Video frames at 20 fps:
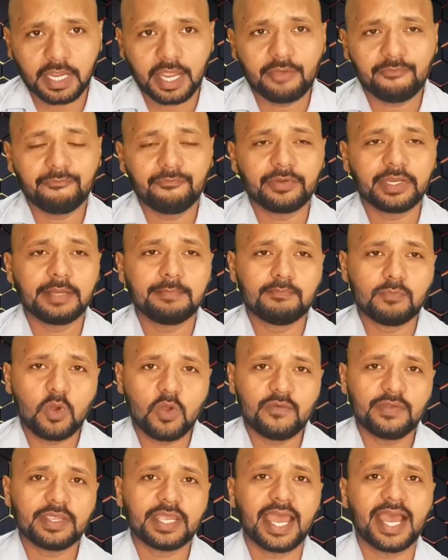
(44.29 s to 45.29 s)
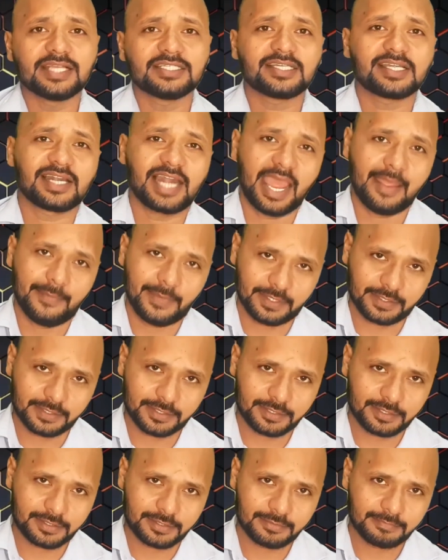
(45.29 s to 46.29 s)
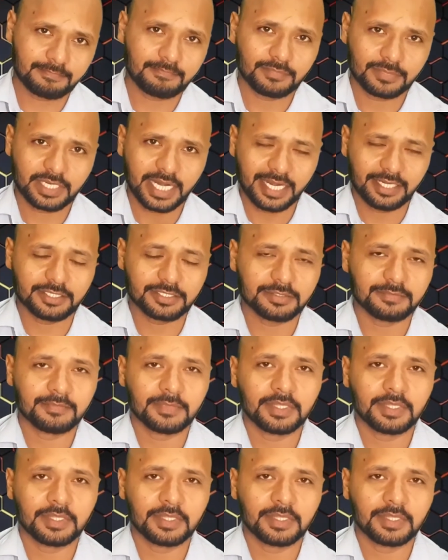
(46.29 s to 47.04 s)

every movie has a climax, right?